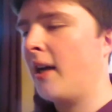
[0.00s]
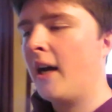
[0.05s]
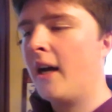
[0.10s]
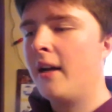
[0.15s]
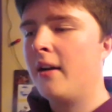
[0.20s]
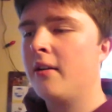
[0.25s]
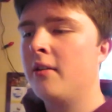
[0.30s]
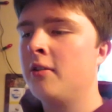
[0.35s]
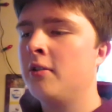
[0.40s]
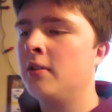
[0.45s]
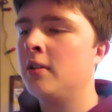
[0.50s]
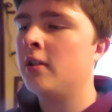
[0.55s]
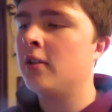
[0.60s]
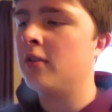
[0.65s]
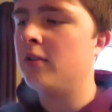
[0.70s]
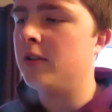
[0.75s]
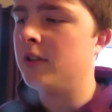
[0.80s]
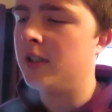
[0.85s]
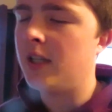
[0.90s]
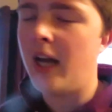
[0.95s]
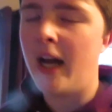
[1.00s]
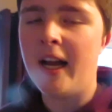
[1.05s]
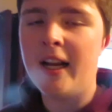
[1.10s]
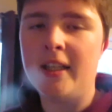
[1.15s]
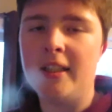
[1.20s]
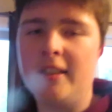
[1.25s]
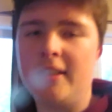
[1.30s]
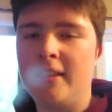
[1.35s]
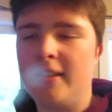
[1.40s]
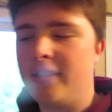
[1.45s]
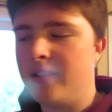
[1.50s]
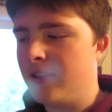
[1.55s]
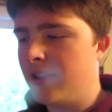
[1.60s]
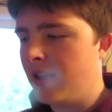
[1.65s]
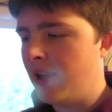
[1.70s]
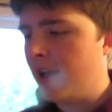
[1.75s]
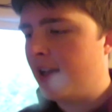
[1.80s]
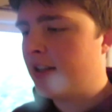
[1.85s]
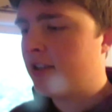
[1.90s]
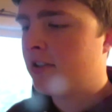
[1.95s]
I don't know, I,
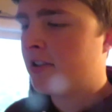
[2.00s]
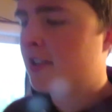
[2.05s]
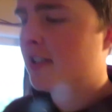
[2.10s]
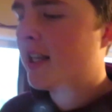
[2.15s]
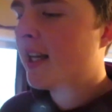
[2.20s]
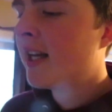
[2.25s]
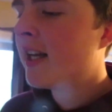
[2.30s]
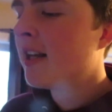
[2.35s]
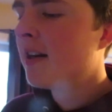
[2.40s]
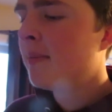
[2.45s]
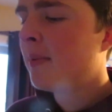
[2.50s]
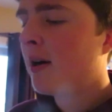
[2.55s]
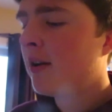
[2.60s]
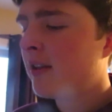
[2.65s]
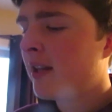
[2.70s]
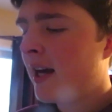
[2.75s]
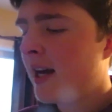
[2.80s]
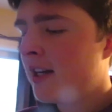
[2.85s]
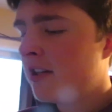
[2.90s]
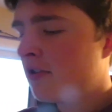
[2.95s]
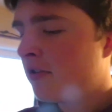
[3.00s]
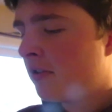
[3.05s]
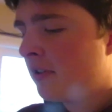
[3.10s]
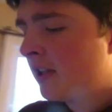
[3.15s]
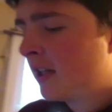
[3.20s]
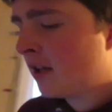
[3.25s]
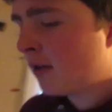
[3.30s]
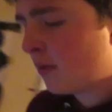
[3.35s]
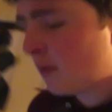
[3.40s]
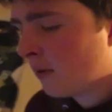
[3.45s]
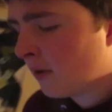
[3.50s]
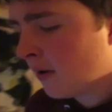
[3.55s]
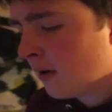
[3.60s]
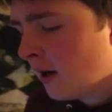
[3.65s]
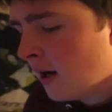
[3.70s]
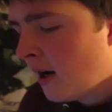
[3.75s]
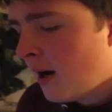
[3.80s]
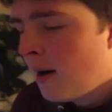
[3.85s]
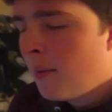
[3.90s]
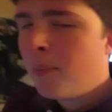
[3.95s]
that, just thinking about that is really
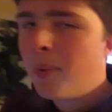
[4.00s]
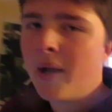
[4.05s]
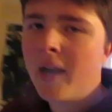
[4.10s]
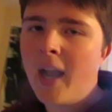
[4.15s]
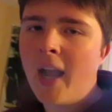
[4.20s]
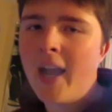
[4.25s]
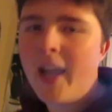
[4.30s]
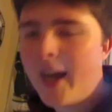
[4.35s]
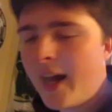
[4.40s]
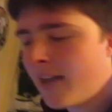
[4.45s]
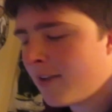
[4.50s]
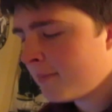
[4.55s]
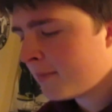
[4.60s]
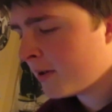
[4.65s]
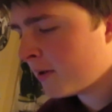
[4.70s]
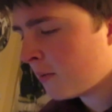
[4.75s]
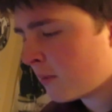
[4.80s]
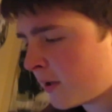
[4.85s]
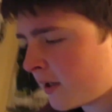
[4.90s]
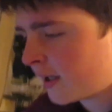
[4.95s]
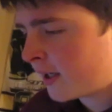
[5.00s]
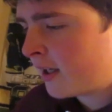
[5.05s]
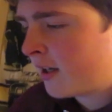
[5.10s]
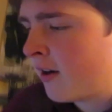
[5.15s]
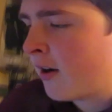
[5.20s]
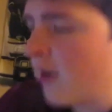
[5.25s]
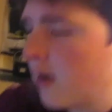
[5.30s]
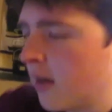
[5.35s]
cool, but I have been working